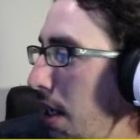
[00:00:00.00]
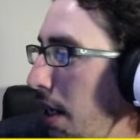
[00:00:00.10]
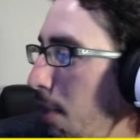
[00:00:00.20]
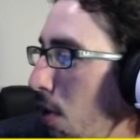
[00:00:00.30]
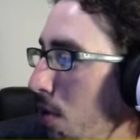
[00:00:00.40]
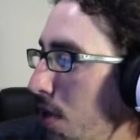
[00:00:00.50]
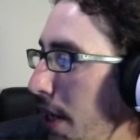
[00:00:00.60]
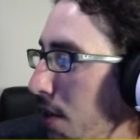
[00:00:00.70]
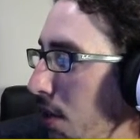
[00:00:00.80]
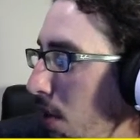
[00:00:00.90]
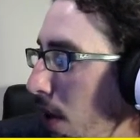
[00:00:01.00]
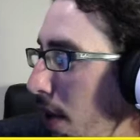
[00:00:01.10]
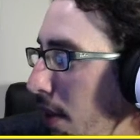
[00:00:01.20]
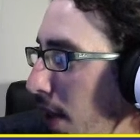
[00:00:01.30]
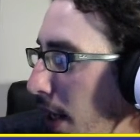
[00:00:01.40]
I am your host Angelo
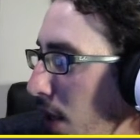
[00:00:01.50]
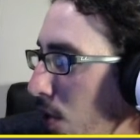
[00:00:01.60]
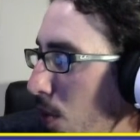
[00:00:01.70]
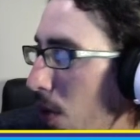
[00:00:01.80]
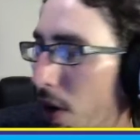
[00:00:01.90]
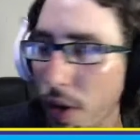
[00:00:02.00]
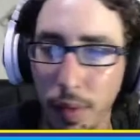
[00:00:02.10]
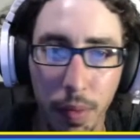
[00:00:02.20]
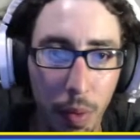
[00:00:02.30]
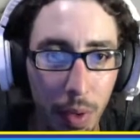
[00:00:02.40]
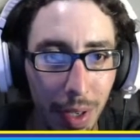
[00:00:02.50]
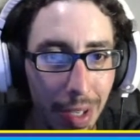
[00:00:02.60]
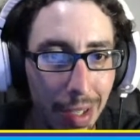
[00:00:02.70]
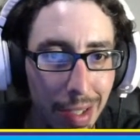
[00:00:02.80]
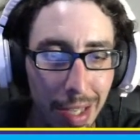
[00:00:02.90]
and thank you for
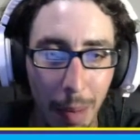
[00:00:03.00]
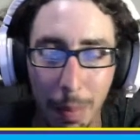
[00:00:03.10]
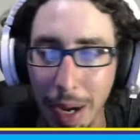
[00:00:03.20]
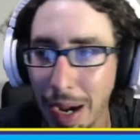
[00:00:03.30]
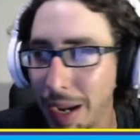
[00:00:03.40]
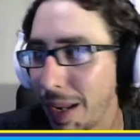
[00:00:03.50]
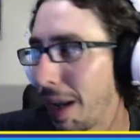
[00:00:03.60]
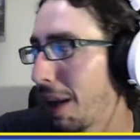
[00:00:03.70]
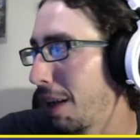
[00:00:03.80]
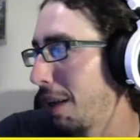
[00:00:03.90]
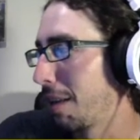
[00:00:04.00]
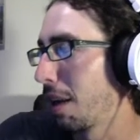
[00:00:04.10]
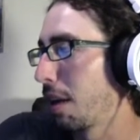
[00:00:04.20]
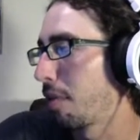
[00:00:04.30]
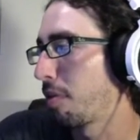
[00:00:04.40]
stopping by and
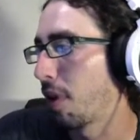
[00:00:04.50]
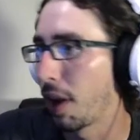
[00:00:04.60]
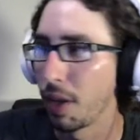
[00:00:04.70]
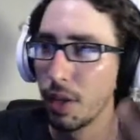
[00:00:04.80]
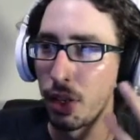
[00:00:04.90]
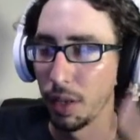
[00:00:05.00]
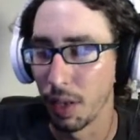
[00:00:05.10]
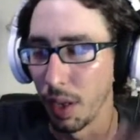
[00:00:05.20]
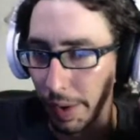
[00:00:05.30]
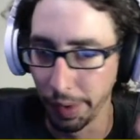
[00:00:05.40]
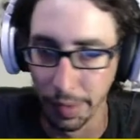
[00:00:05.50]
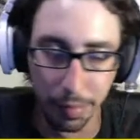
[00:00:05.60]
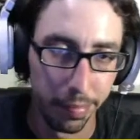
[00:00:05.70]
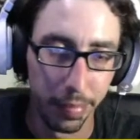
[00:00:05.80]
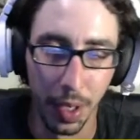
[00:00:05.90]
telling a friend, the
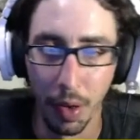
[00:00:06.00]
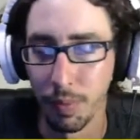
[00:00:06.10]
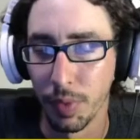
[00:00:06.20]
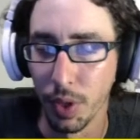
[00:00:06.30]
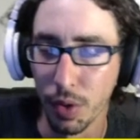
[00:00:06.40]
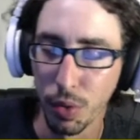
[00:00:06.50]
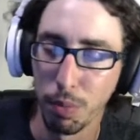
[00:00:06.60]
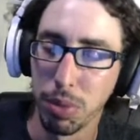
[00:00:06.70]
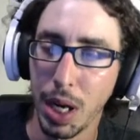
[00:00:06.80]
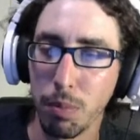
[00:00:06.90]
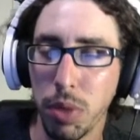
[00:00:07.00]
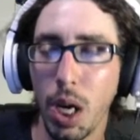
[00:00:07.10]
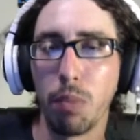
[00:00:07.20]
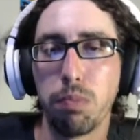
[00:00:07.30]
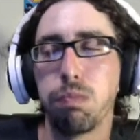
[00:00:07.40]
usual blah
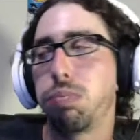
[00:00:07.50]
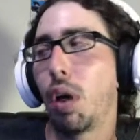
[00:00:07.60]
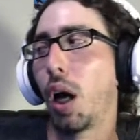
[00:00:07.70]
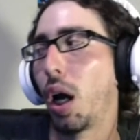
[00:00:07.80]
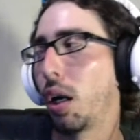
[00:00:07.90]
blah blah,